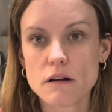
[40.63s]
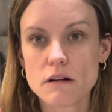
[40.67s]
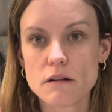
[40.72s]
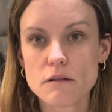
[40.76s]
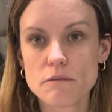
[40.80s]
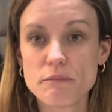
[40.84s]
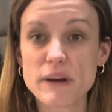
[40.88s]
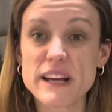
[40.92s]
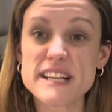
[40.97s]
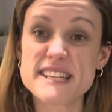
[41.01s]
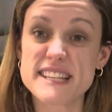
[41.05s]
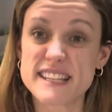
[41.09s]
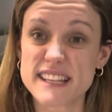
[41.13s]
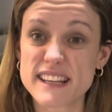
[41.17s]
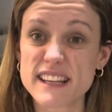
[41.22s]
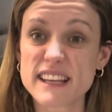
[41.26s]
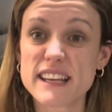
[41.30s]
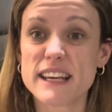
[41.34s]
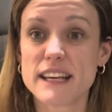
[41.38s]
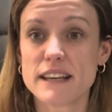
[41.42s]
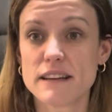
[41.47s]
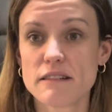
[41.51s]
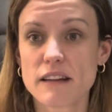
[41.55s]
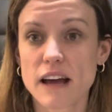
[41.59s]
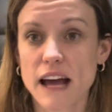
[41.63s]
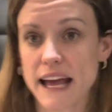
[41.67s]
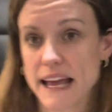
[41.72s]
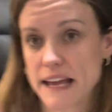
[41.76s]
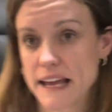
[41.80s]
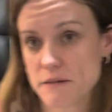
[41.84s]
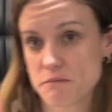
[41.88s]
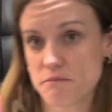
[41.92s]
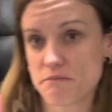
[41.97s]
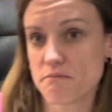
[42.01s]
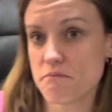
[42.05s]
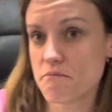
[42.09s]
basically
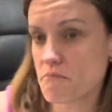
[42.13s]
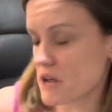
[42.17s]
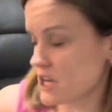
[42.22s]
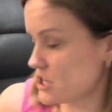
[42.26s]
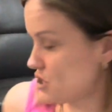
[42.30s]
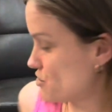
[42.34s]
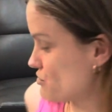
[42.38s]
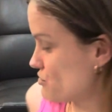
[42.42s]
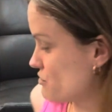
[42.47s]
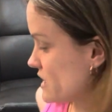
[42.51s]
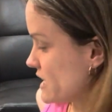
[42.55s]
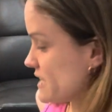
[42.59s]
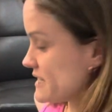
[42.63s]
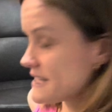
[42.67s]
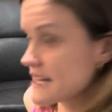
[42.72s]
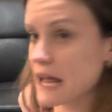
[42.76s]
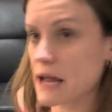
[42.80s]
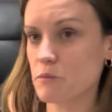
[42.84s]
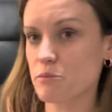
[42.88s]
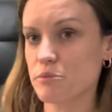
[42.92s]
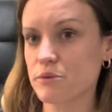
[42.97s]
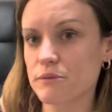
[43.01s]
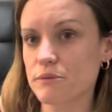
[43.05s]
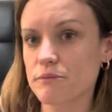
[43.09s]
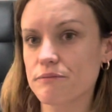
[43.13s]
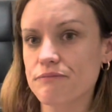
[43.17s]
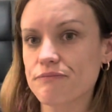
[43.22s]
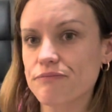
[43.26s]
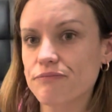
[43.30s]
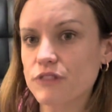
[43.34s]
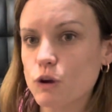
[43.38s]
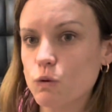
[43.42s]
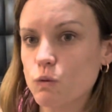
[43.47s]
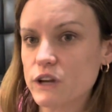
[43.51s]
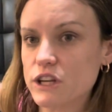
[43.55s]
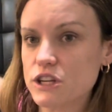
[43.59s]
a measuring tape.
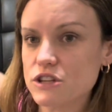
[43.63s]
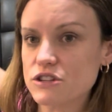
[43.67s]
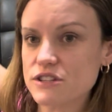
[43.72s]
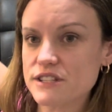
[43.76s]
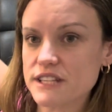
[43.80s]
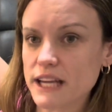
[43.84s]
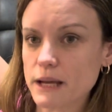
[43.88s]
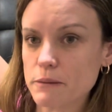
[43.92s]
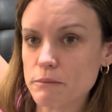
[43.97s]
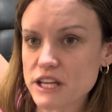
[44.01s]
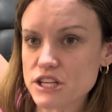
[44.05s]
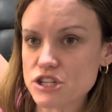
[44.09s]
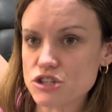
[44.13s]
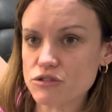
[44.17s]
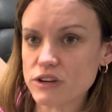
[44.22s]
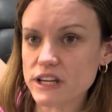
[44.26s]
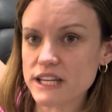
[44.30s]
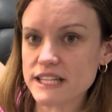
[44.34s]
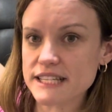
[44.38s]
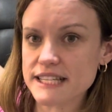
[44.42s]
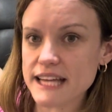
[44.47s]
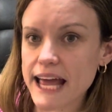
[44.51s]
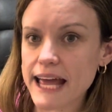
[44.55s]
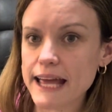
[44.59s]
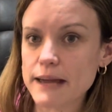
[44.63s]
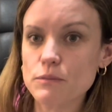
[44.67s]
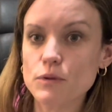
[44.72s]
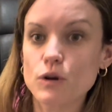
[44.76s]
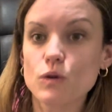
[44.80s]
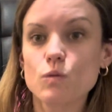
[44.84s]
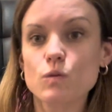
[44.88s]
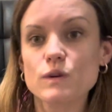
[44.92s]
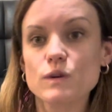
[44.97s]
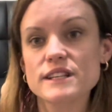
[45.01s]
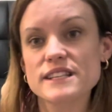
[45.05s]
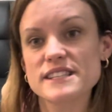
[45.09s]
We're using a measuring tape
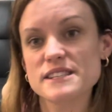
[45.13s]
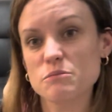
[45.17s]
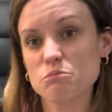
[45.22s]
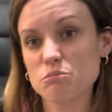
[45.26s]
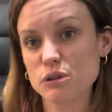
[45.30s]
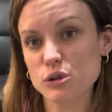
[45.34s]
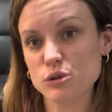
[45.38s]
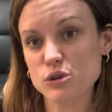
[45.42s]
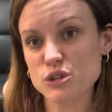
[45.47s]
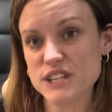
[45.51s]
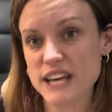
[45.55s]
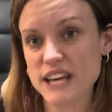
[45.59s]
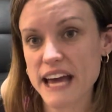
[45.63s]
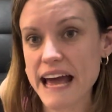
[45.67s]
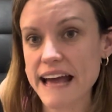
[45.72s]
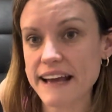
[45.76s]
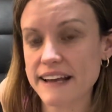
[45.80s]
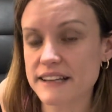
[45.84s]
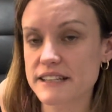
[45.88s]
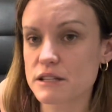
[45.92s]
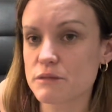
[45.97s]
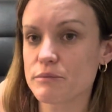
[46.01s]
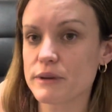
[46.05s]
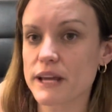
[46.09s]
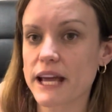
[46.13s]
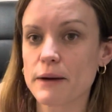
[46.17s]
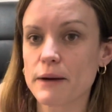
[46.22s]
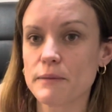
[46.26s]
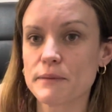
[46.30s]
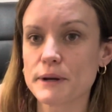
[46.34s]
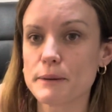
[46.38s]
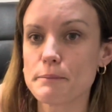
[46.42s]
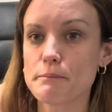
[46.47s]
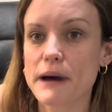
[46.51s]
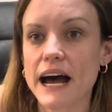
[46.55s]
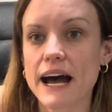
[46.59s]
with some blue tack to be able
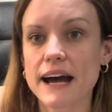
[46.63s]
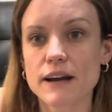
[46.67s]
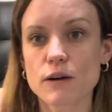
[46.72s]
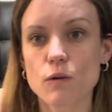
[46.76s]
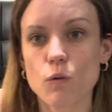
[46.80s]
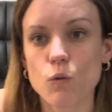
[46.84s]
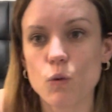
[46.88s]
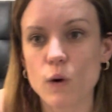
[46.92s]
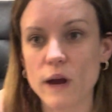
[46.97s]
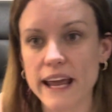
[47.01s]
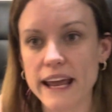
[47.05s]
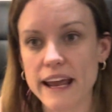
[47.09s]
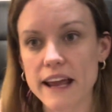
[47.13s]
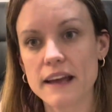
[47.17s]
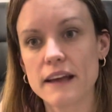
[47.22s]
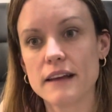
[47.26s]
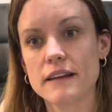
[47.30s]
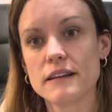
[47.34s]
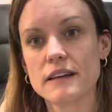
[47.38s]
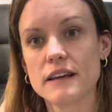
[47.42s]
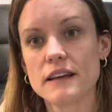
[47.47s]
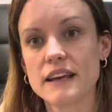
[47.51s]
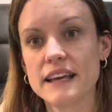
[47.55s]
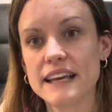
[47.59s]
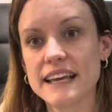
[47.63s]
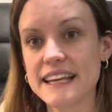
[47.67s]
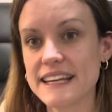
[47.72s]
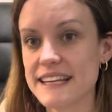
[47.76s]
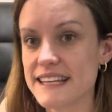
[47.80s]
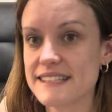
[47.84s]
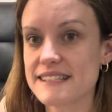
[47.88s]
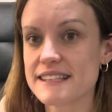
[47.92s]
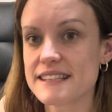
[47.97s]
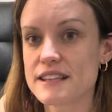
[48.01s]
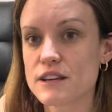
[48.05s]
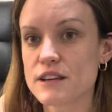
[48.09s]
to mark where it
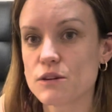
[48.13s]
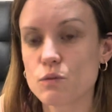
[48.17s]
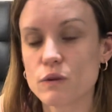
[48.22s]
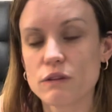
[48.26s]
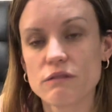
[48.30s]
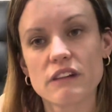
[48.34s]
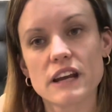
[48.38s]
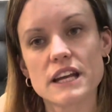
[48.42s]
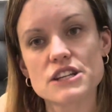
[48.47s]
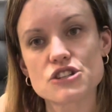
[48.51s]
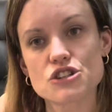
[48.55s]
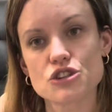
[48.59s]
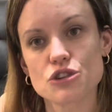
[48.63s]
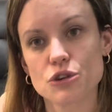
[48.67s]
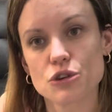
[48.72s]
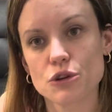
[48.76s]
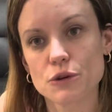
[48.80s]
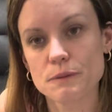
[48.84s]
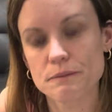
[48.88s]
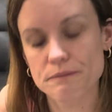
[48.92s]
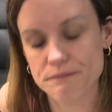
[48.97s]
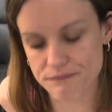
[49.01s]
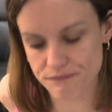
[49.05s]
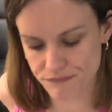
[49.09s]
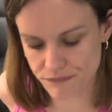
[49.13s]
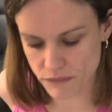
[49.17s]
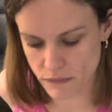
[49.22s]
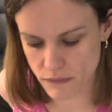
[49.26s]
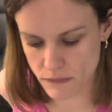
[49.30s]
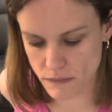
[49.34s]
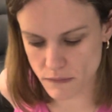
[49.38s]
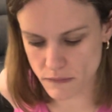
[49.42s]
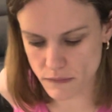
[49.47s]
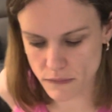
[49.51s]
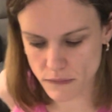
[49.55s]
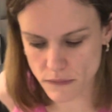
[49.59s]
is that we reach to.
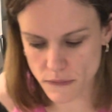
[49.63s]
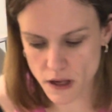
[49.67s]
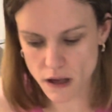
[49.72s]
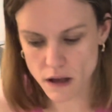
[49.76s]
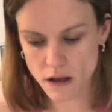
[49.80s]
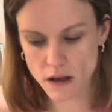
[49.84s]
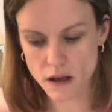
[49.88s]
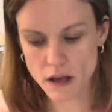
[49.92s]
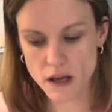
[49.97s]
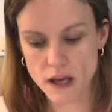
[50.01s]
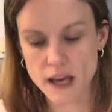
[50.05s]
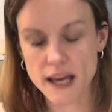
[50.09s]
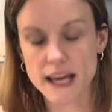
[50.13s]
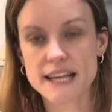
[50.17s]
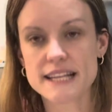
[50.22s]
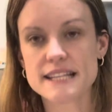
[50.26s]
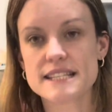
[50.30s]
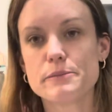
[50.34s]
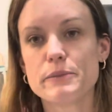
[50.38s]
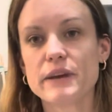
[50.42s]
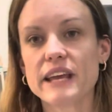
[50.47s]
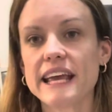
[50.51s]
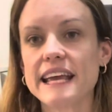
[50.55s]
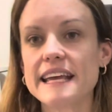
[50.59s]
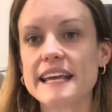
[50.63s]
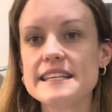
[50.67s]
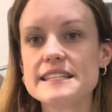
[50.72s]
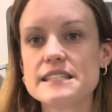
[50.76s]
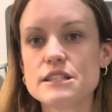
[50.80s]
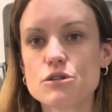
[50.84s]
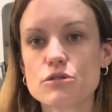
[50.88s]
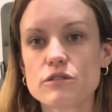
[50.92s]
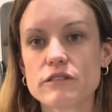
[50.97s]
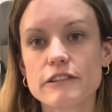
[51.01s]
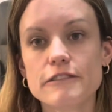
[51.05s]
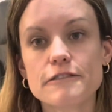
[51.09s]
It's a bit
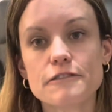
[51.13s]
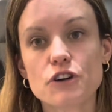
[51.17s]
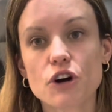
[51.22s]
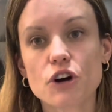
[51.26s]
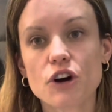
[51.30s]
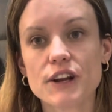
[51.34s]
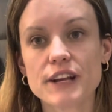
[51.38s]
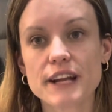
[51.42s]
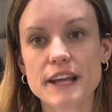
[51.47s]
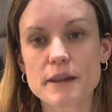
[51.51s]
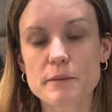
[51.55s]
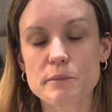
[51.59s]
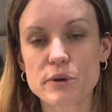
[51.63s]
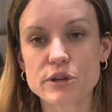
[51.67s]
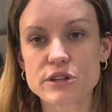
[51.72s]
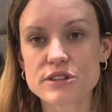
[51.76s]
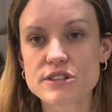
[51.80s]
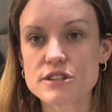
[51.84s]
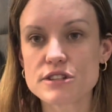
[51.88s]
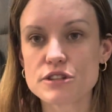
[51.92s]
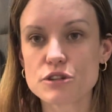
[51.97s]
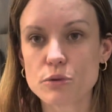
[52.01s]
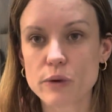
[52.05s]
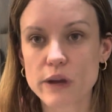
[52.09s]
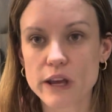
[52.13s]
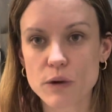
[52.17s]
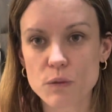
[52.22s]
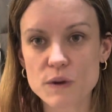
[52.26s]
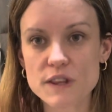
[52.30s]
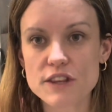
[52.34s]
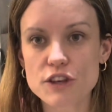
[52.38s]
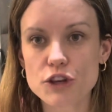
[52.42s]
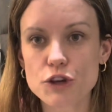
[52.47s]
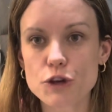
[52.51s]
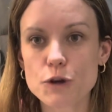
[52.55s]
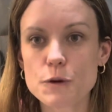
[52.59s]
easier if you've got another person doing it
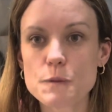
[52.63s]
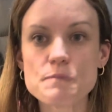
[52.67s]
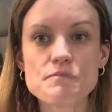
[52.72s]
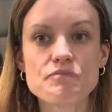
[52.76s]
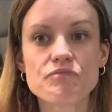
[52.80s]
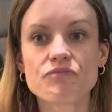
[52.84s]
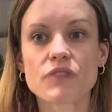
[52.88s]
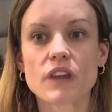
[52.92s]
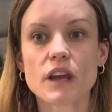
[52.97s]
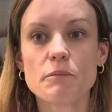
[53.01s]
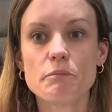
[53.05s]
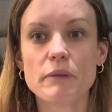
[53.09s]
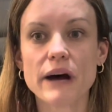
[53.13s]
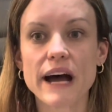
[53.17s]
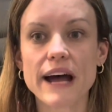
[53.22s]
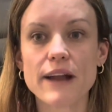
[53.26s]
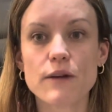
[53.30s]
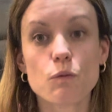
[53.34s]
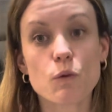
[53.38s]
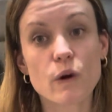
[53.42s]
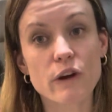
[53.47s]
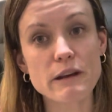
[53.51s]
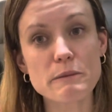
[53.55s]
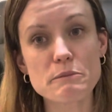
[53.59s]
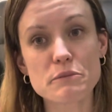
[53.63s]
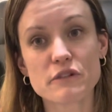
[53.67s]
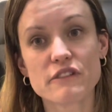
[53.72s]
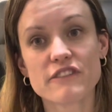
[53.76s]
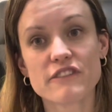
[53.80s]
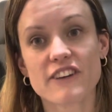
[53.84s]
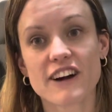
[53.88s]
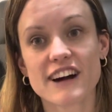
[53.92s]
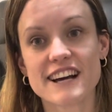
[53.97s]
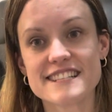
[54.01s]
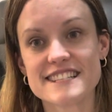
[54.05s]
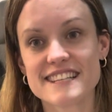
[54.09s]
with you, but we're
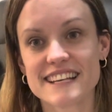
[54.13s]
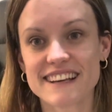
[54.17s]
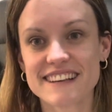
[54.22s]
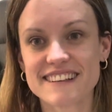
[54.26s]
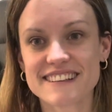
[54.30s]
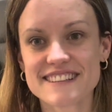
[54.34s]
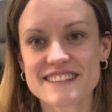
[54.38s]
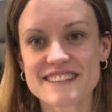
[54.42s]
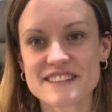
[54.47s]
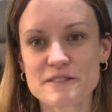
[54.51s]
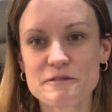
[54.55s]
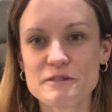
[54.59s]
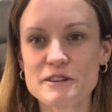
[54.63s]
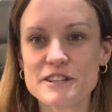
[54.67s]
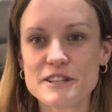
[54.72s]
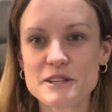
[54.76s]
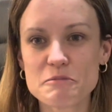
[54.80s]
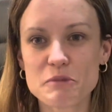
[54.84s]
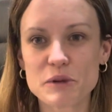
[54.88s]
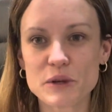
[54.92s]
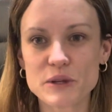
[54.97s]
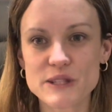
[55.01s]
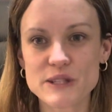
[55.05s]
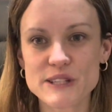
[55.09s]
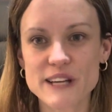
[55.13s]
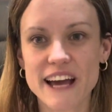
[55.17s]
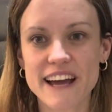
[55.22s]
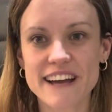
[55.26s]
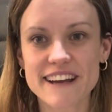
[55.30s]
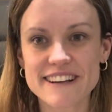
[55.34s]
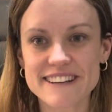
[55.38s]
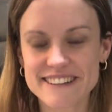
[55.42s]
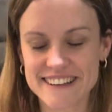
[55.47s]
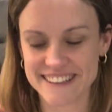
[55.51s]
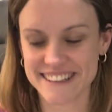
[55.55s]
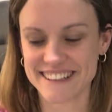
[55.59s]
improvising, so we're using blue tack.